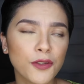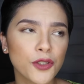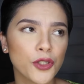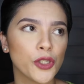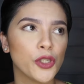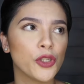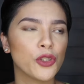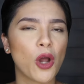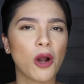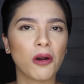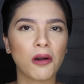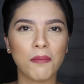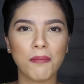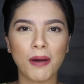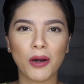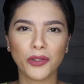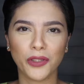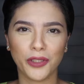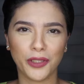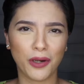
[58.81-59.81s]
should you talk
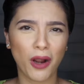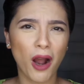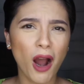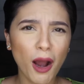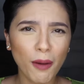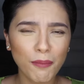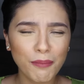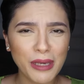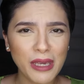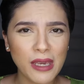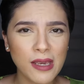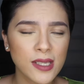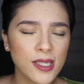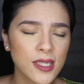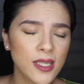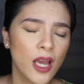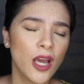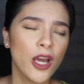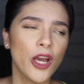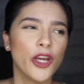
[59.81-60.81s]
about your hobbies